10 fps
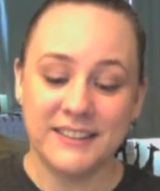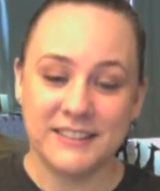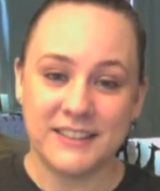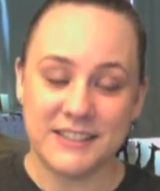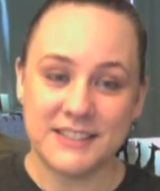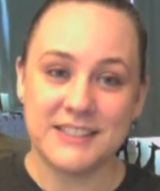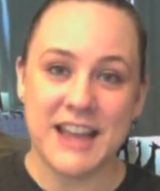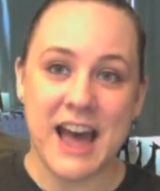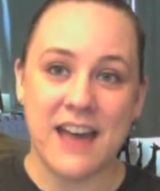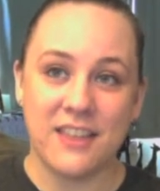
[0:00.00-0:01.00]
This is the
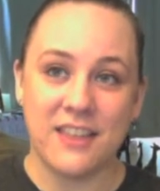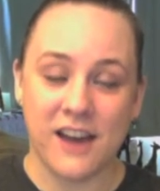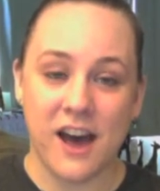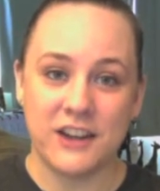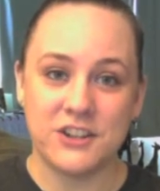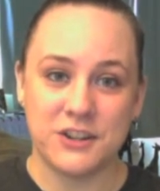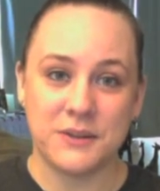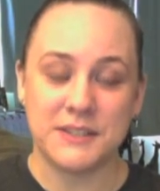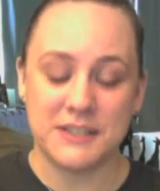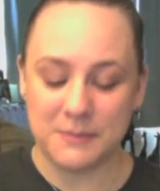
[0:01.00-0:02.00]
guy that God has
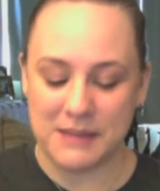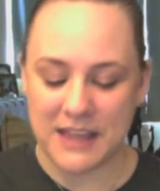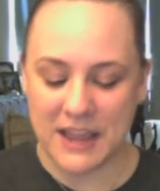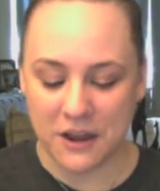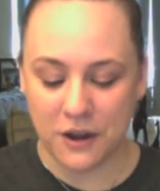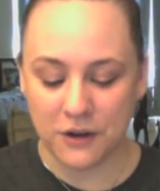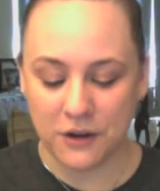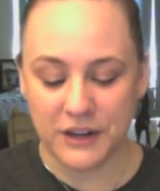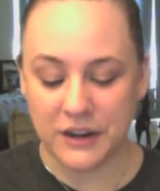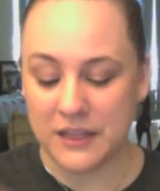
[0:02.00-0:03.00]
chosen to be king
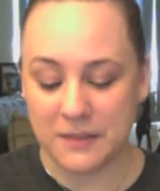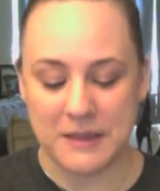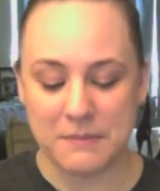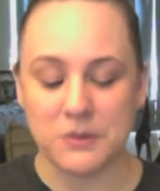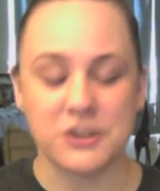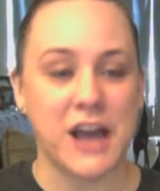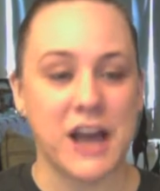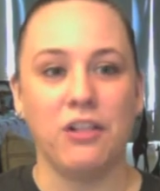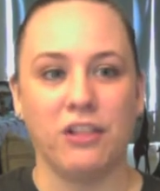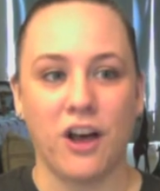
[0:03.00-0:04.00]
over you. And the people
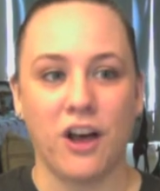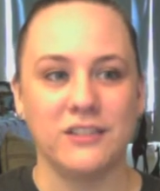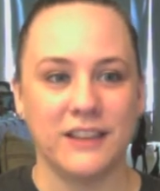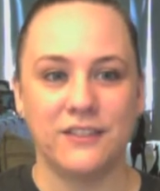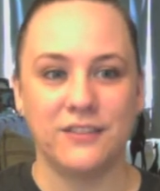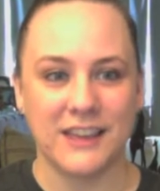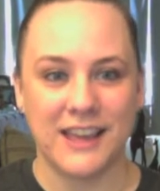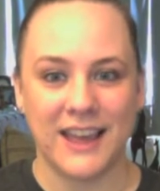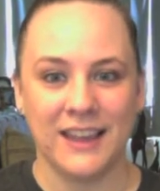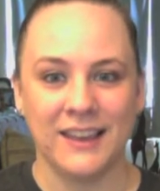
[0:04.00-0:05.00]
shout, long live the
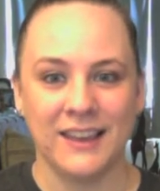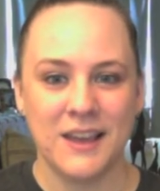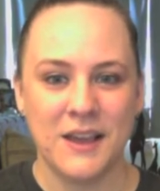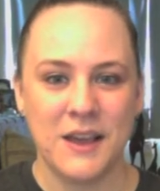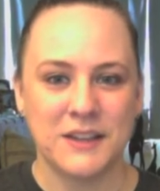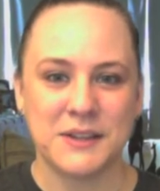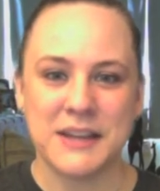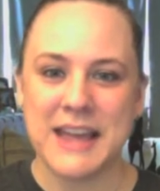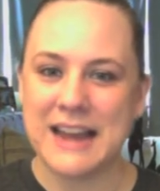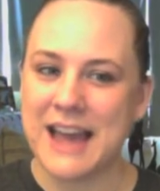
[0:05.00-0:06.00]
king. So
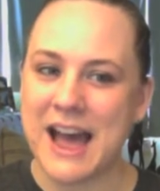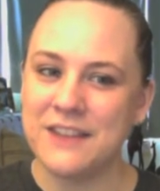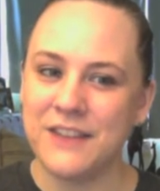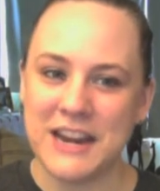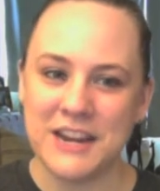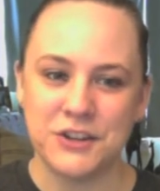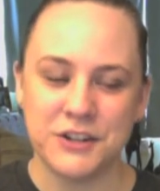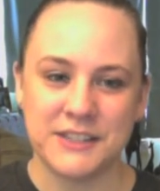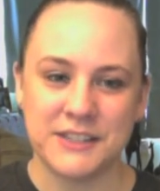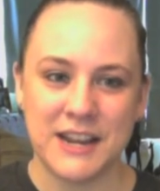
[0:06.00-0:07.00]
again, kind of an
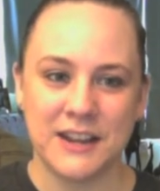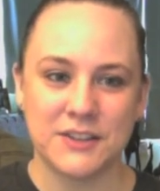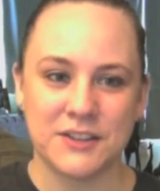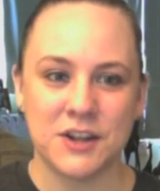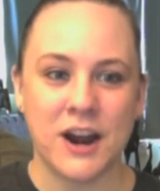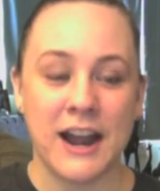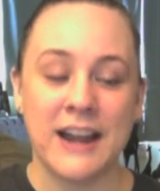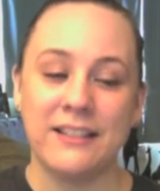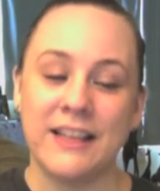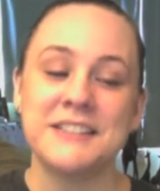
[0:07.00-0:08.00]
interesting start.
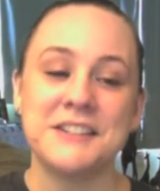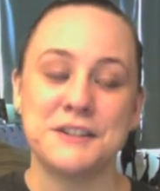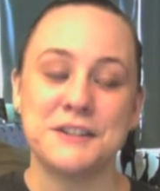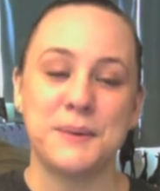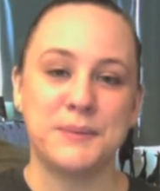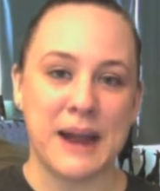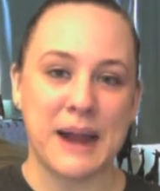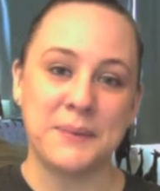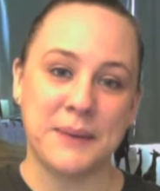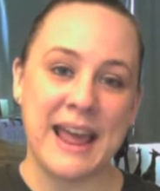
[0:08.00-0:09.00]
And it lets us know
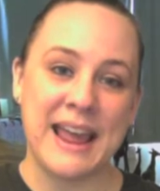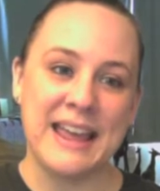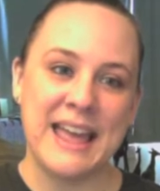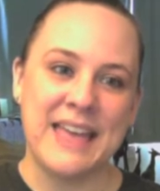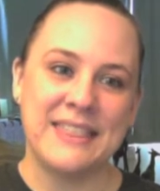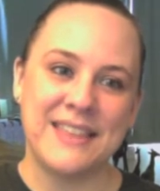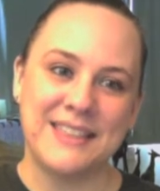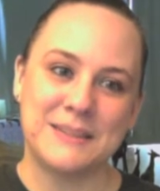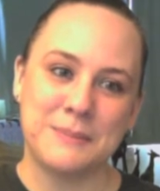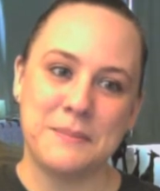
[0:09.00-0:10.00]
right away that
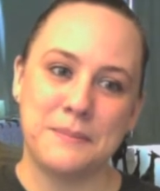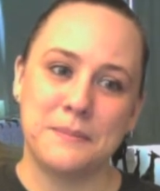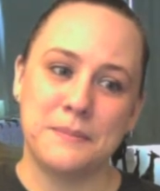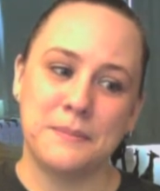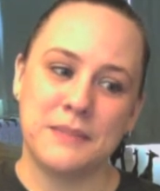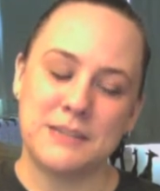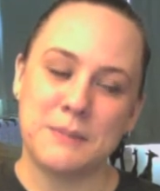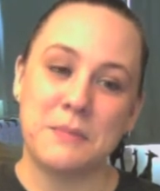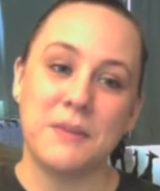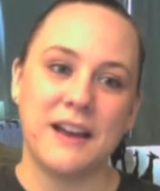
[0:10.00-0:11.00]
these
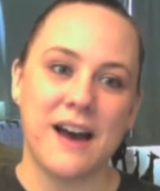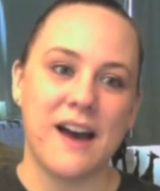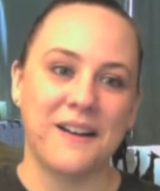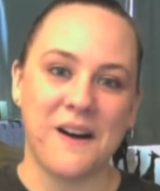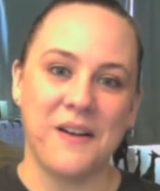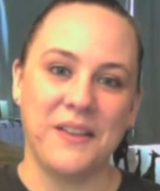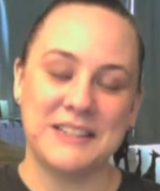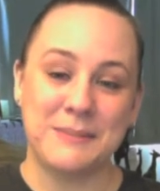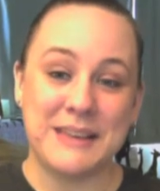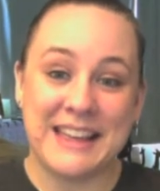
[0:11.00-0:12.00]
people that God are calling
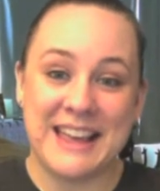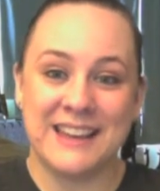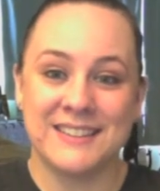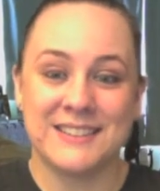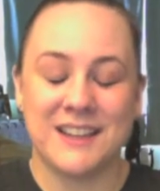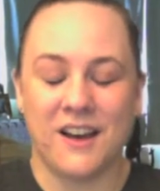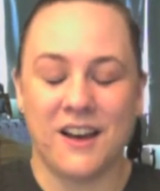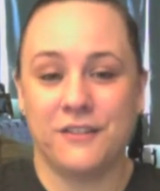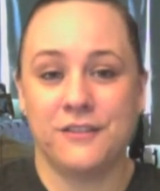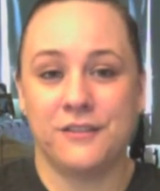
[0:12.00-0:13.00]
to be kings
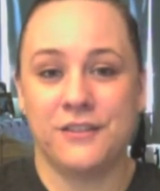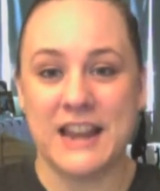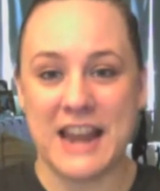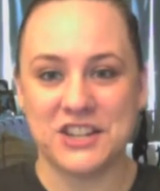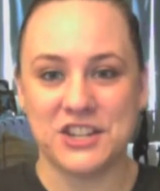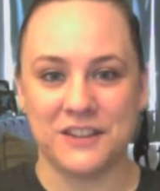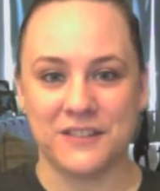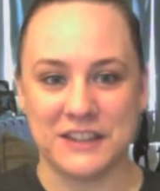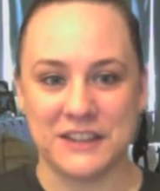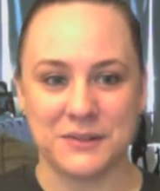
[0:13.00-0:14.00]
of the nation
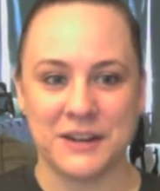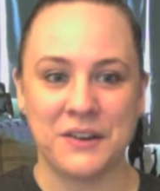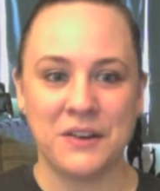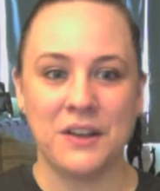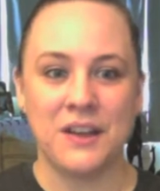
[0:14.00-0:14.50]
of Israel